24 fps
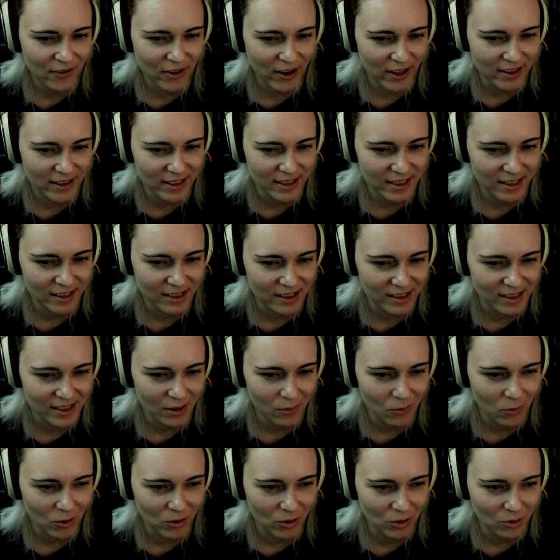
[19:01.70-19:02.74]
had this on the
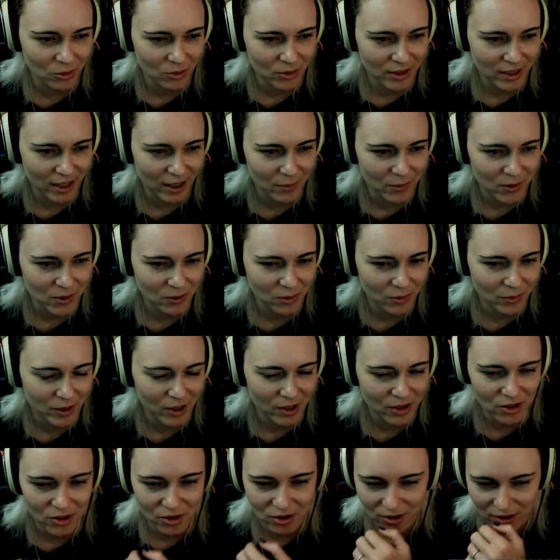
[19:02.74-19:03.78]
same one the whole time, so I'm
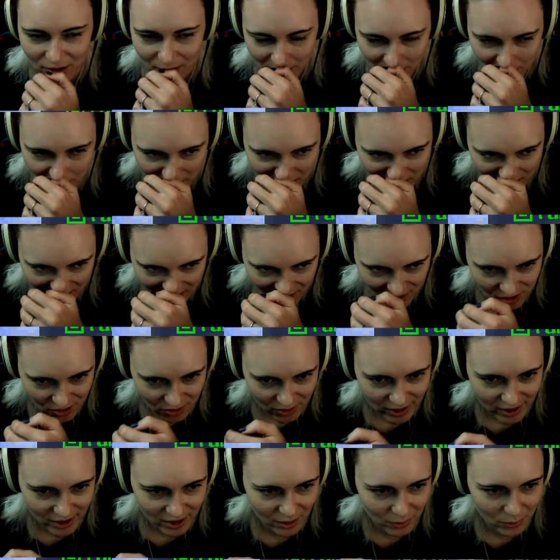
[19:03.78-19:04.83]
not sure. I'll
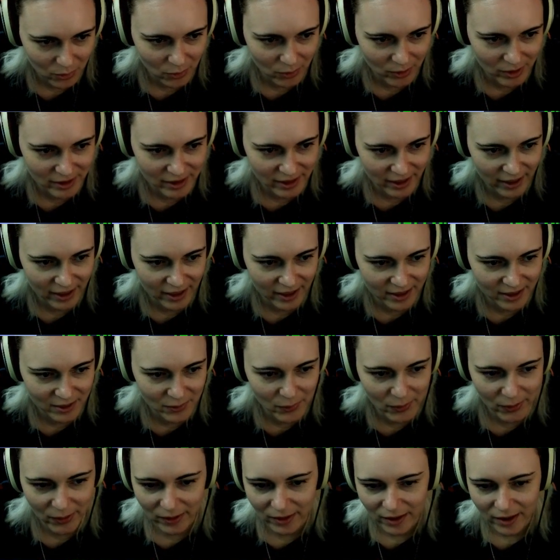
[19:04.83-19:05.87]
try it on points, I guess.
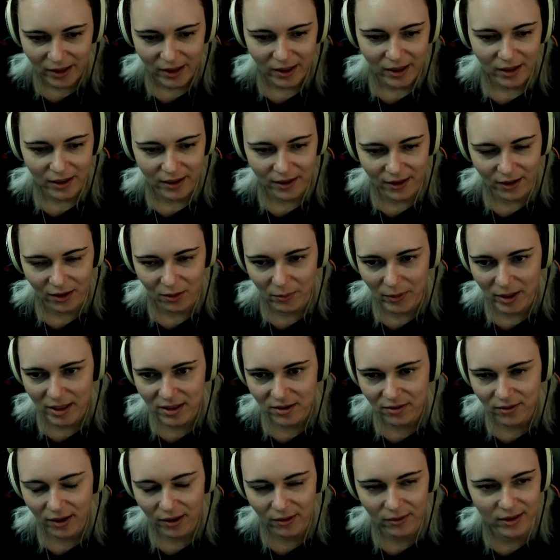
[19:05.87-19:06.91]
But, you know, mess
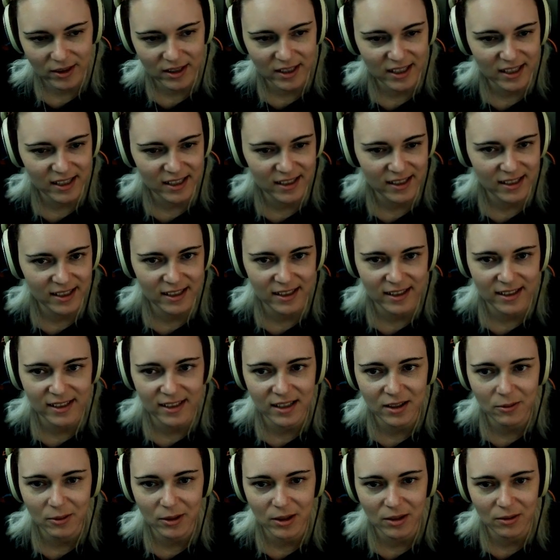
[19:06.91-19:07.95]
around with these and
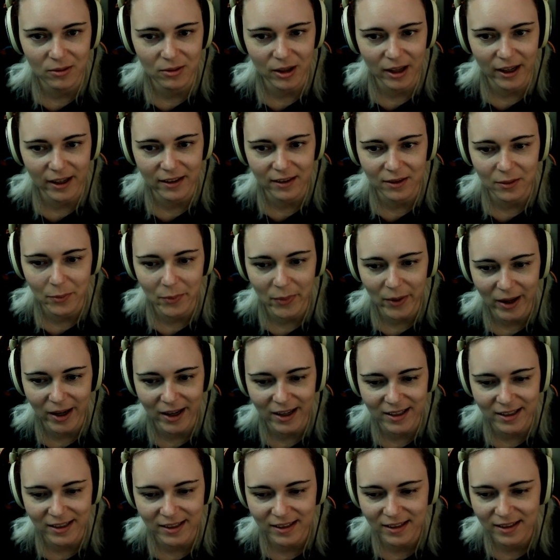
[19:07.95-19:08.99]
see what you like the
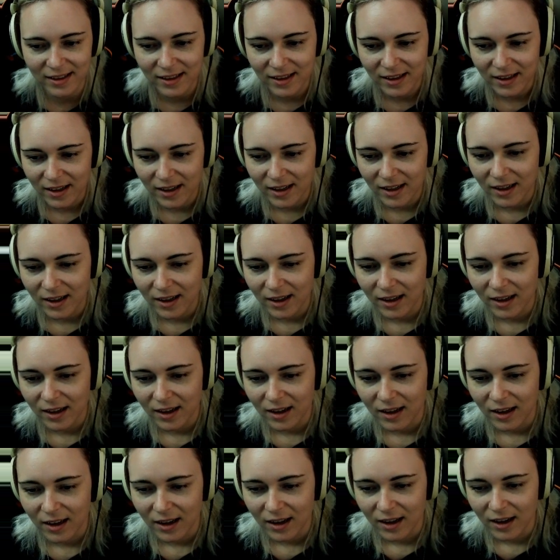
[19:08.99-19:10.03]
best.
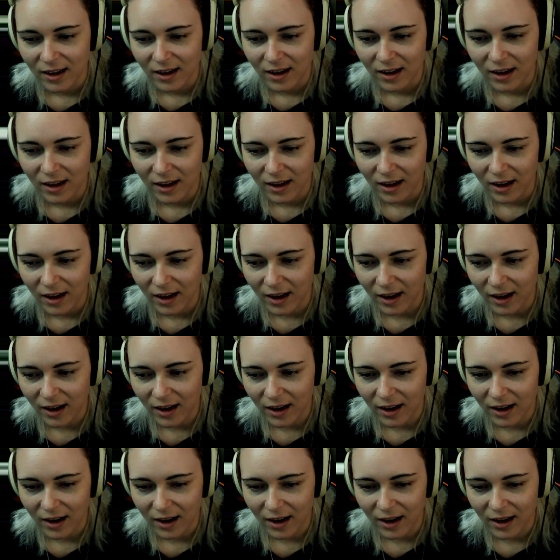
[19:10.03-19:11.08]

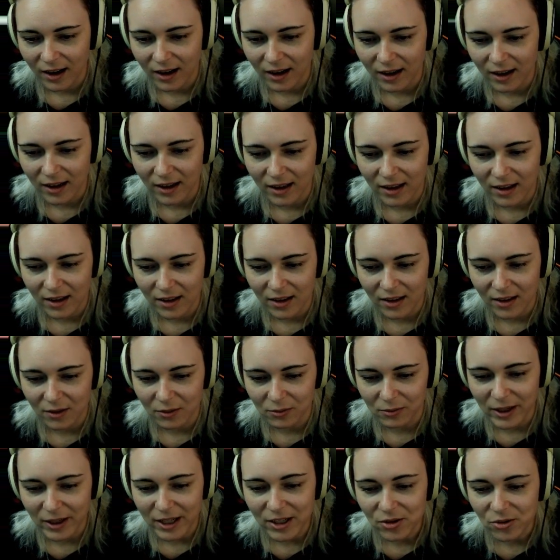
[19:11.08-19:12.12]

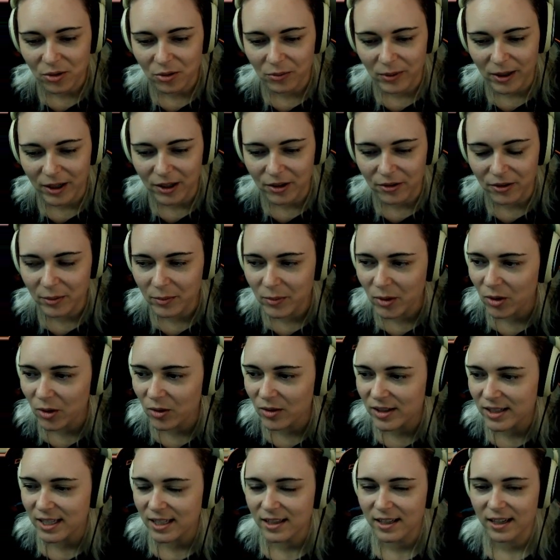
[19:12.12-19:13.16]
Retro rendering mode
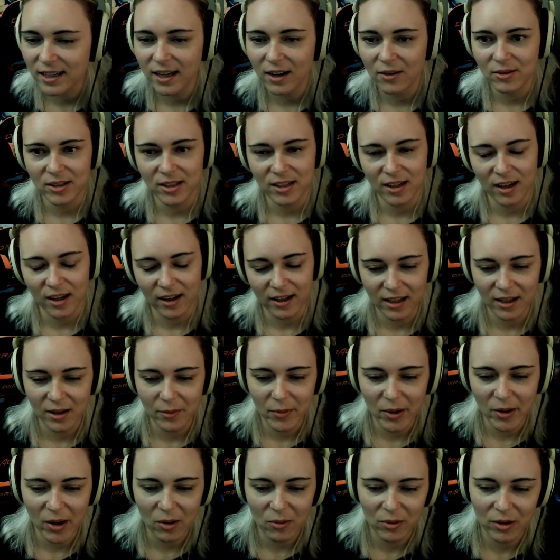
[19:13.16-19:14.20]
is the thing I was talking
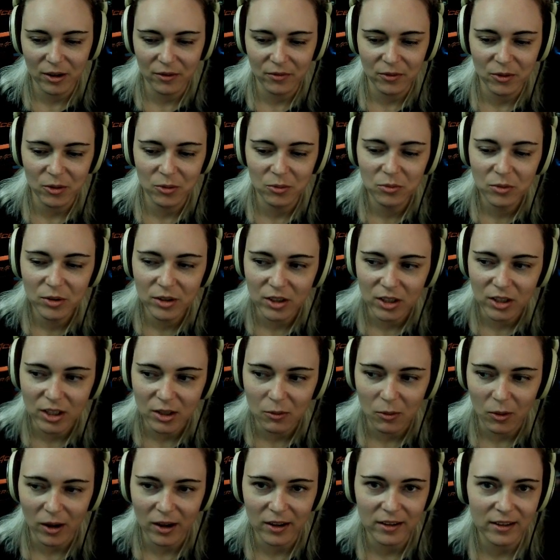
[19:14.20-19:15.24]
about, where if you really
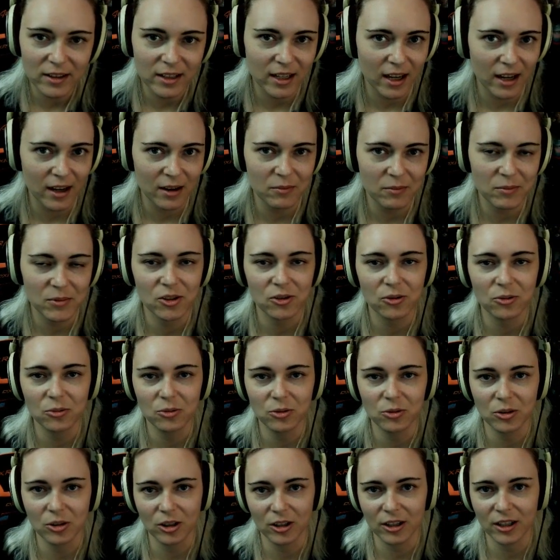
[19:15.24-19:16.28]
want the game to
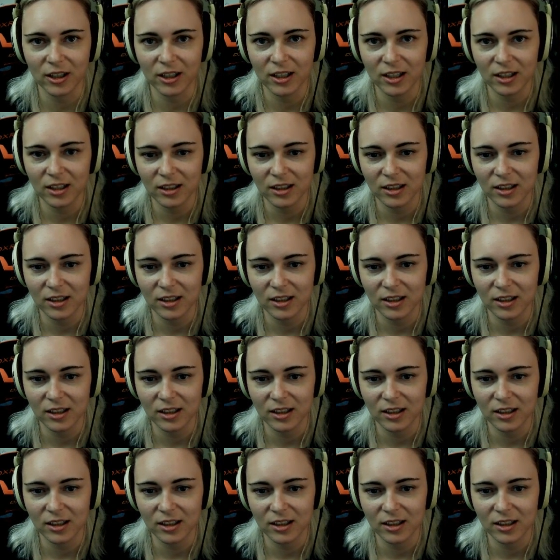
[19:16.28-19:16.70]
look